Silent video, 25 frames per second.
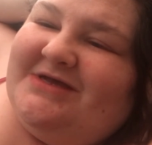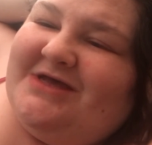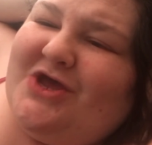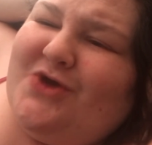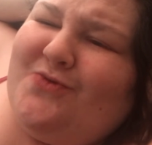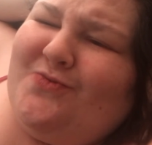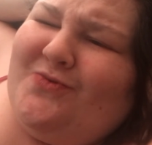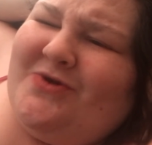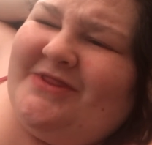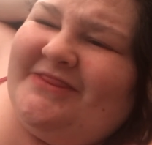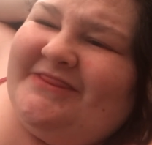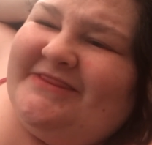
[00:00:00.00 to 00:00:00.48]

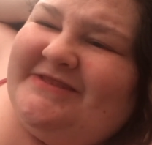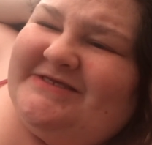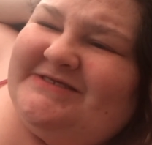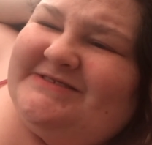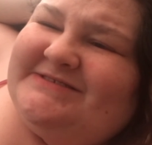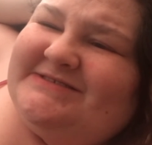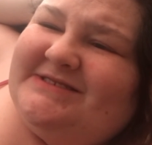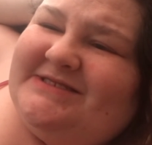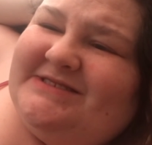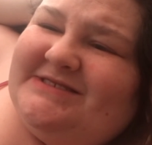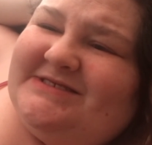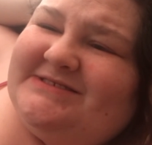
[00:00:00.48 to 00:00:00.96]
I want this
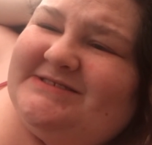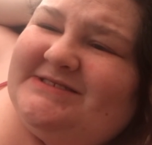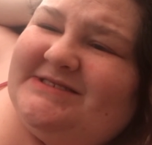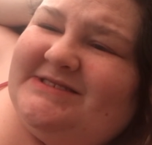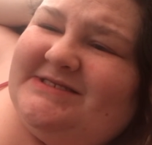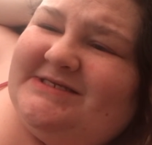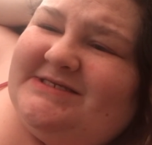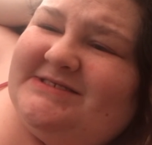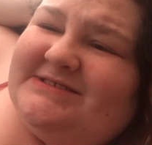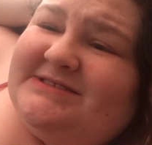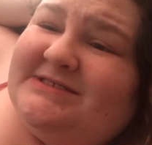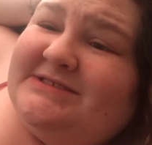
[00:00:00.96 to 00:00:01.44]
and this
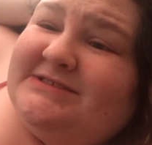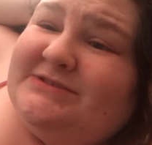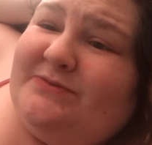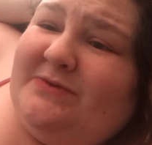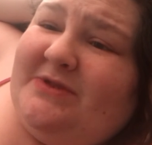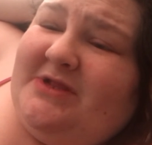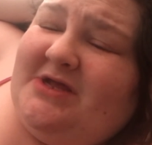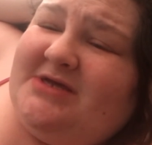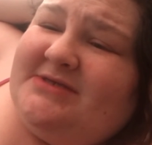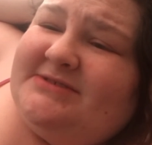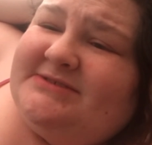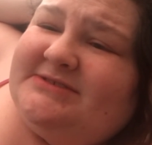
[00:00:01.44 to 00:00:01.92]
and this, since
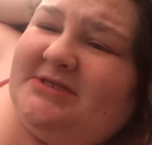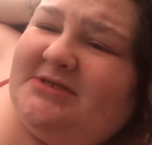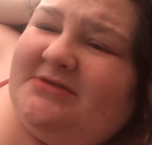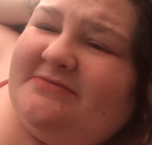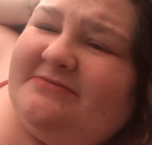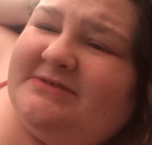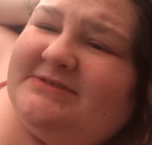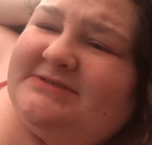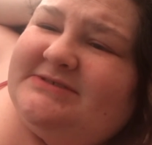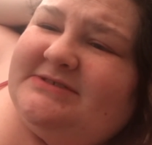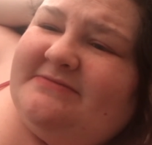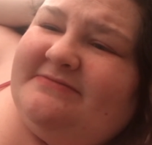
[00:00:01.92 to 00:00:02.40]
we lost the
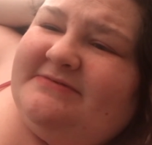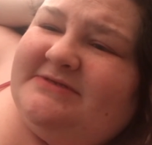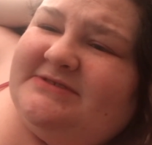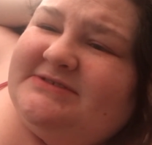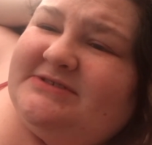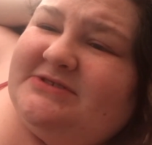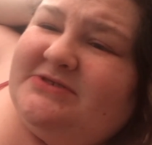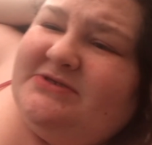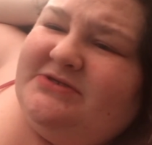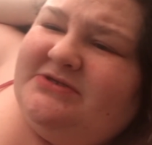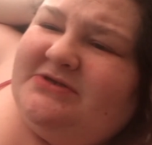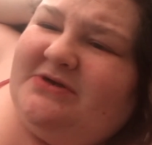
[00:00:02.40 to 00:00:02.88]
other recipe,
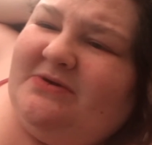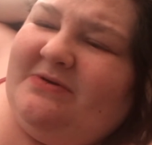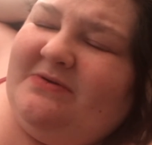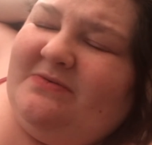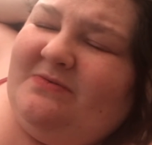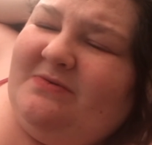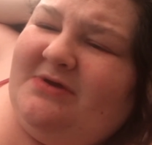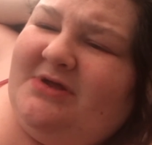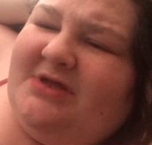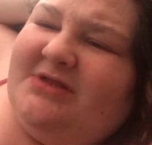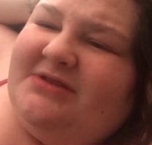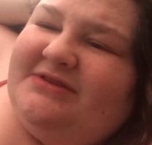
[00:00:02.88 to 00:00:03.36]
so, you know, I
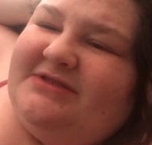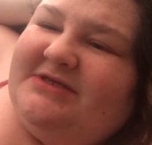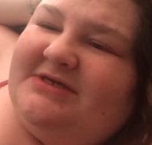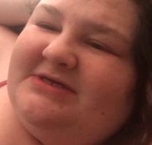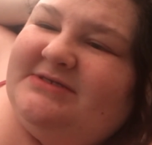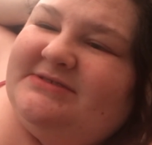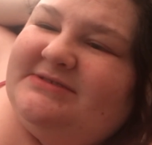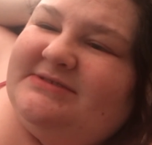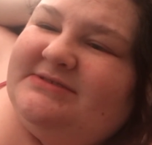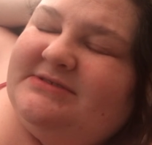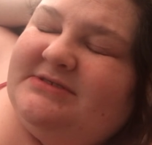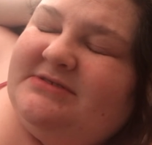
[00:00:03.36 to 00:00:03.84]
want
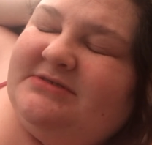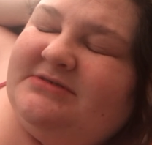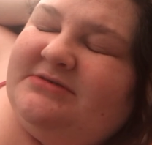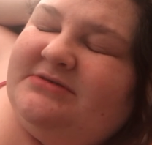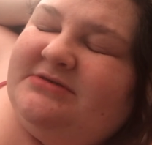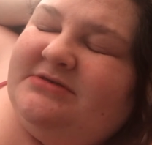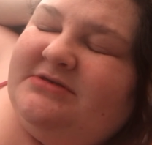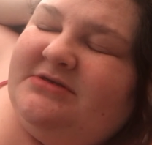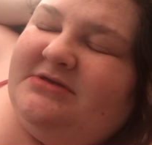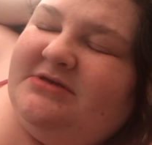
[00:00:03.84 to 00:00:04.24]
this, and